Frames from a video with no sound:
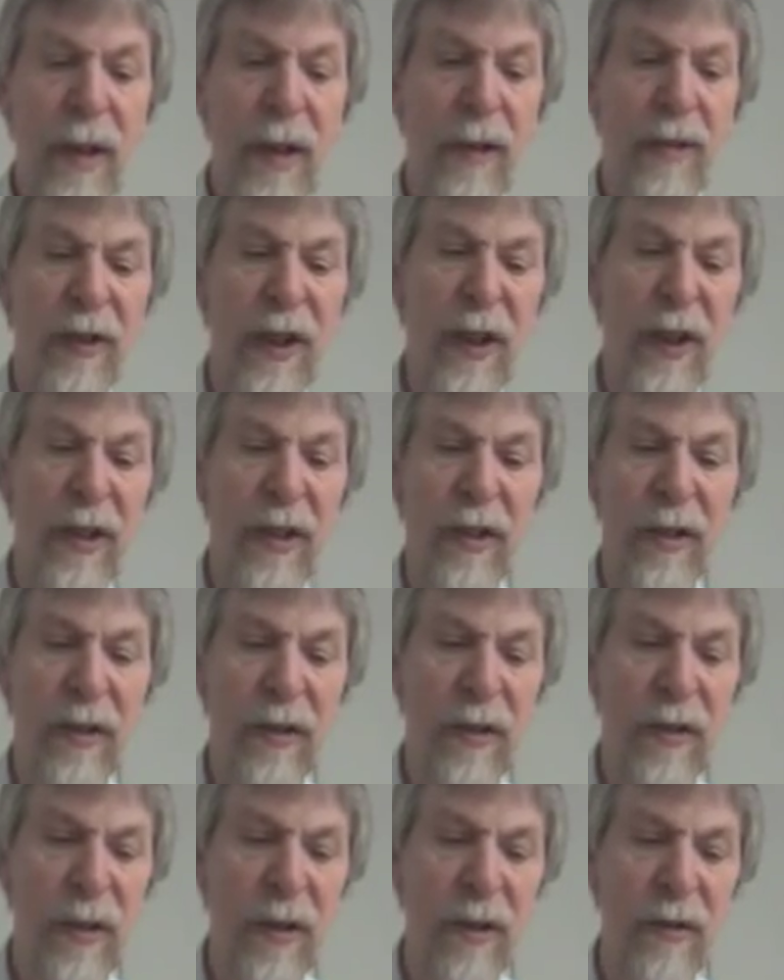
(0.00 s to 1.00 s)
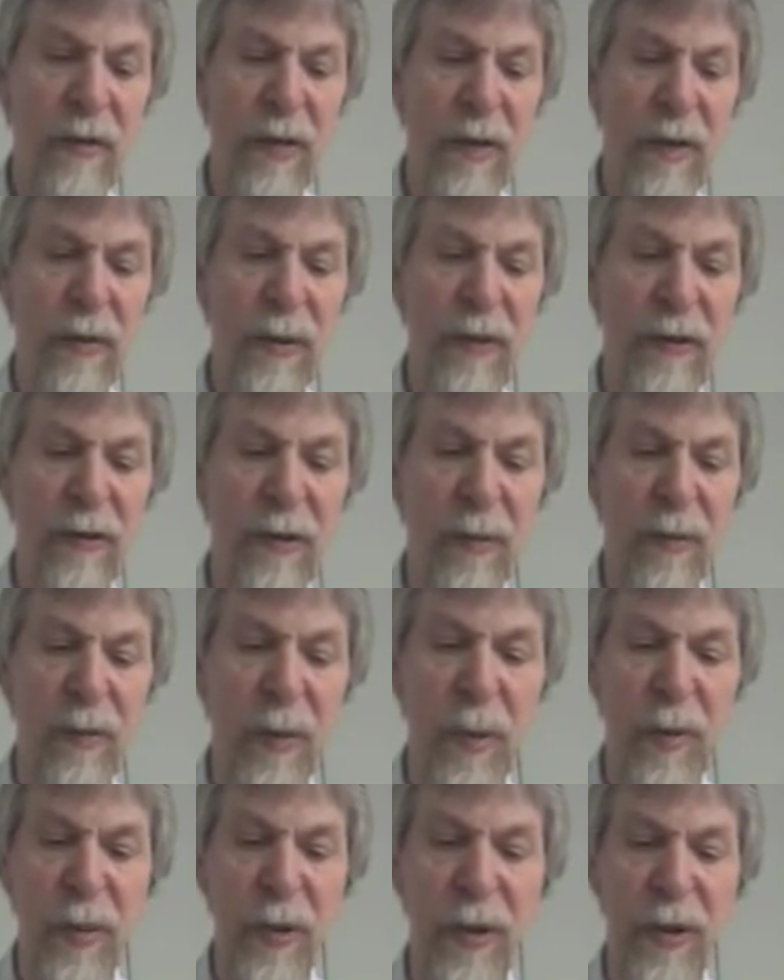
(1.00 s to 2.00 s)
Second requested
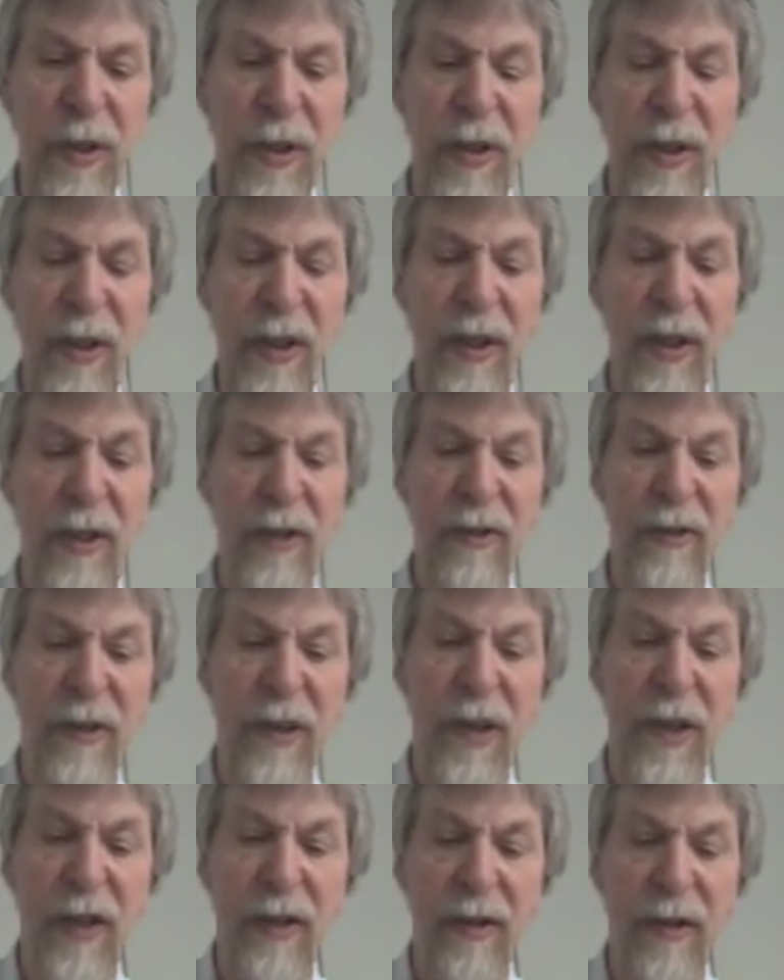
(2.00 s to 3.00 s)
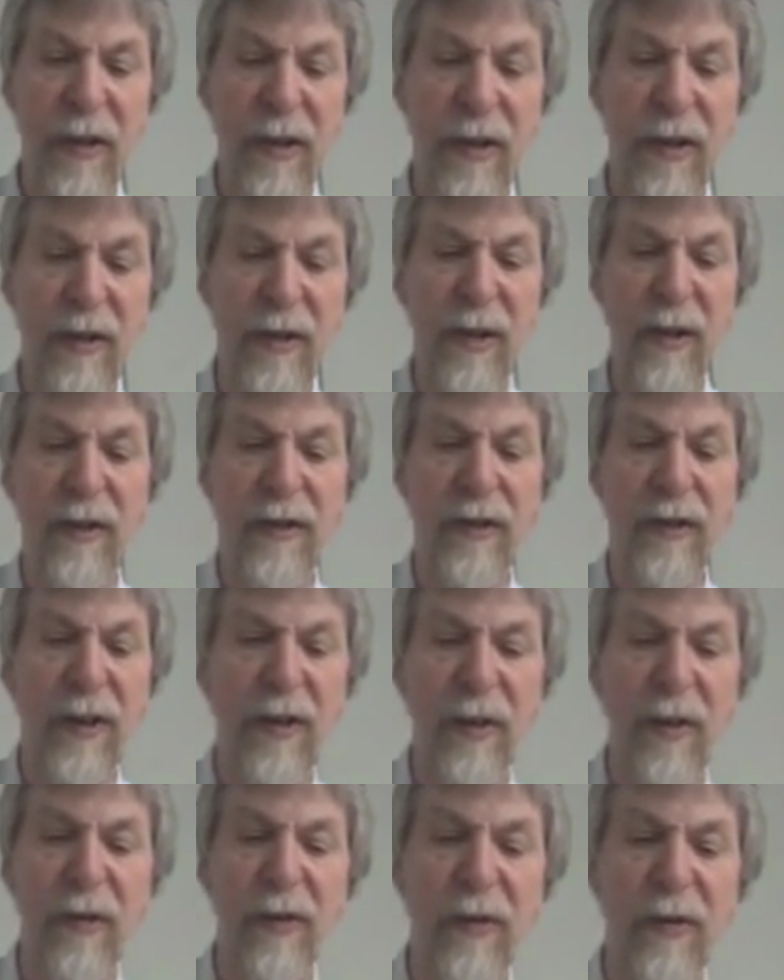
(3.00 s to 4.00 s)
property is that the
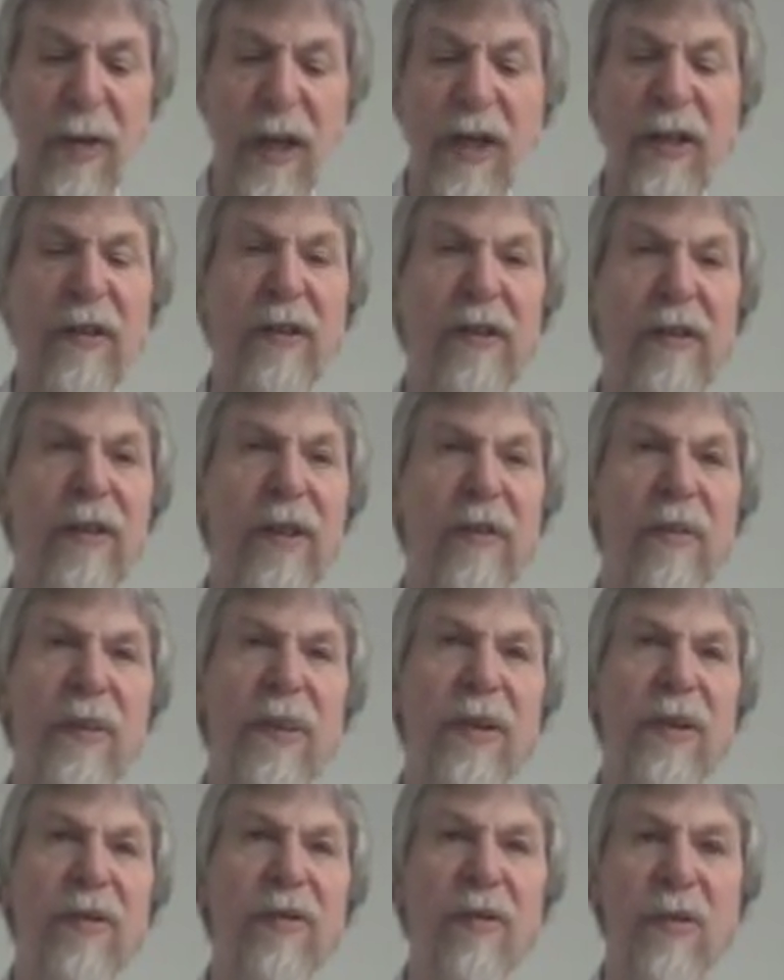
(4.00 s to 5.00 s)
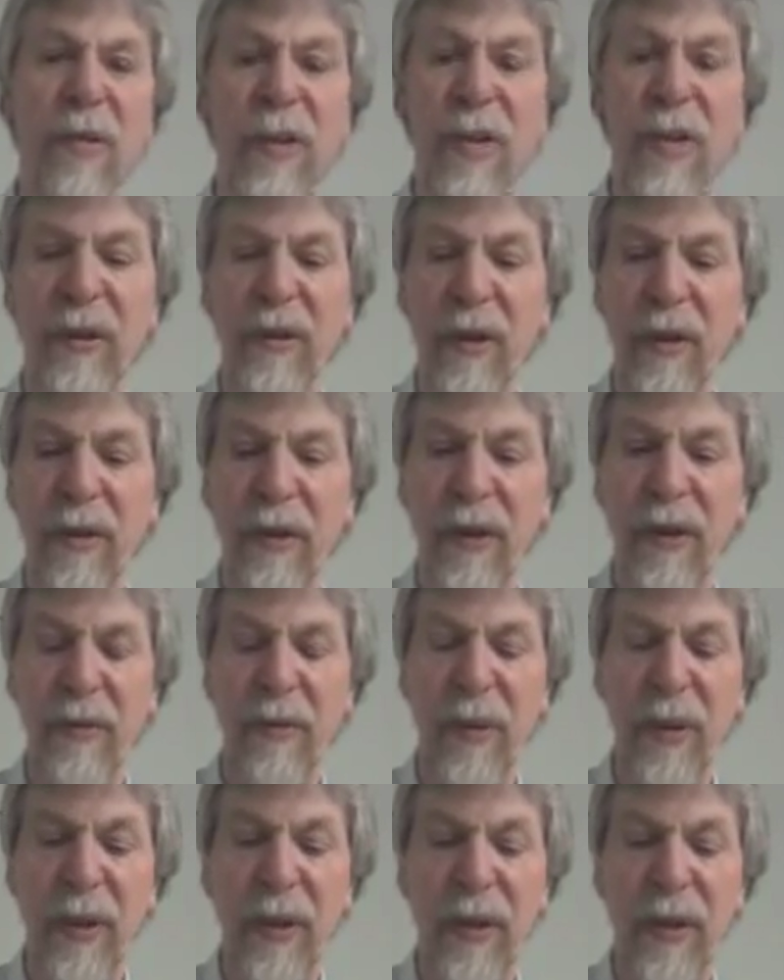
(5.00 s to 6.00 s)
set of values that
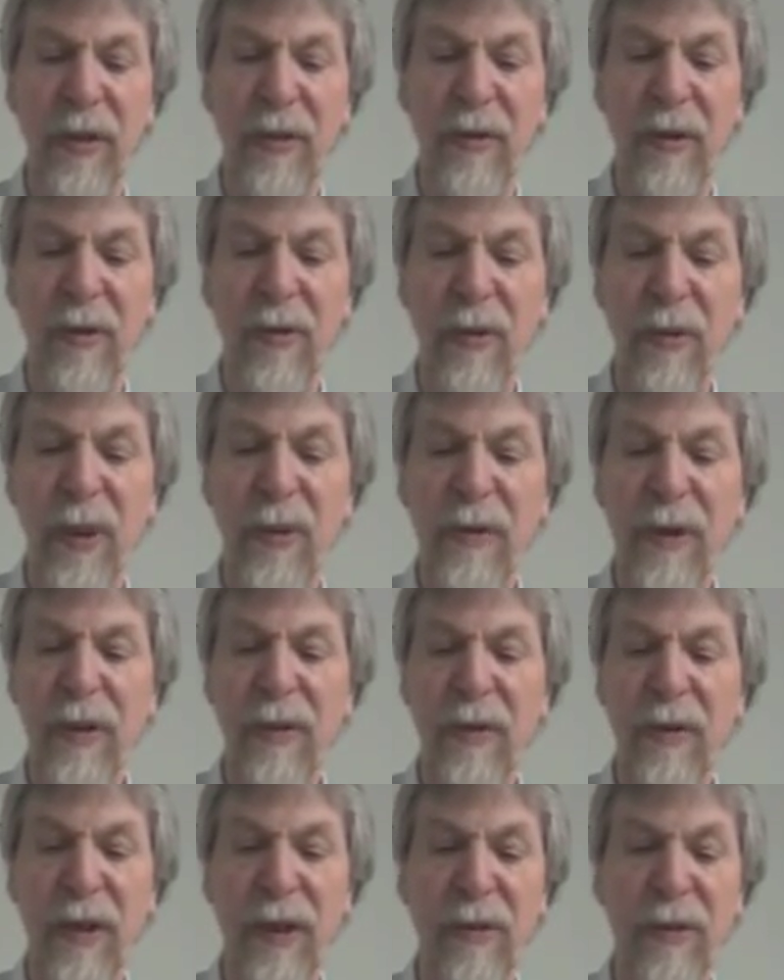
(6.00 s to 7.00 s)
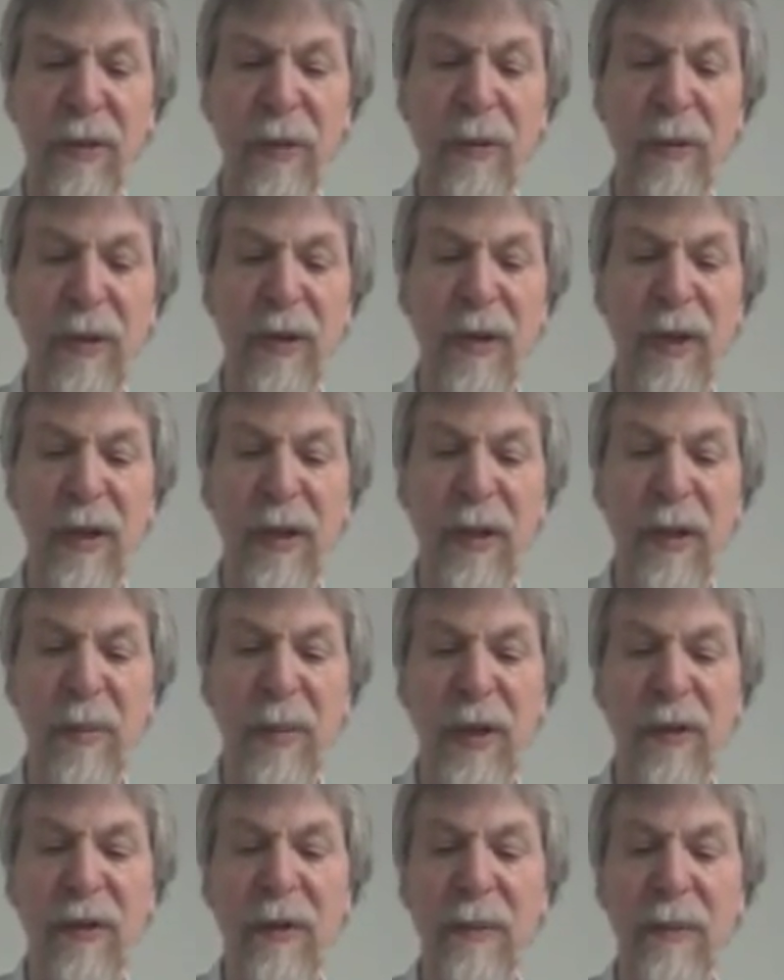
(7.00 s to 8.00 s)
we are retrieving there from the
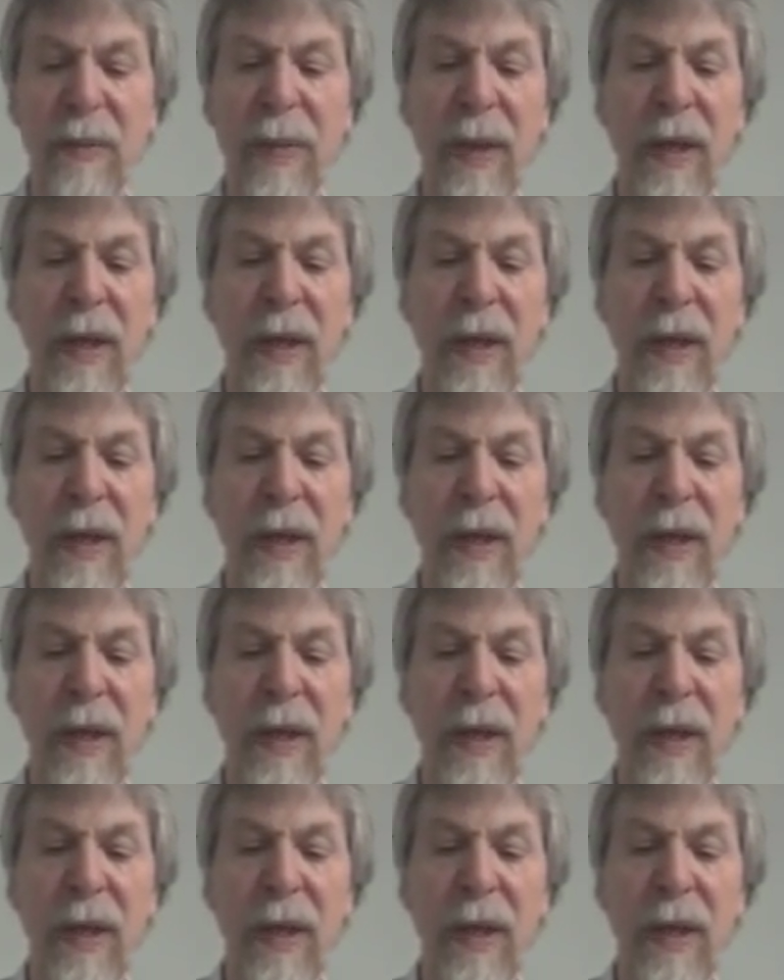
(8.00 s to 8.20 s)
database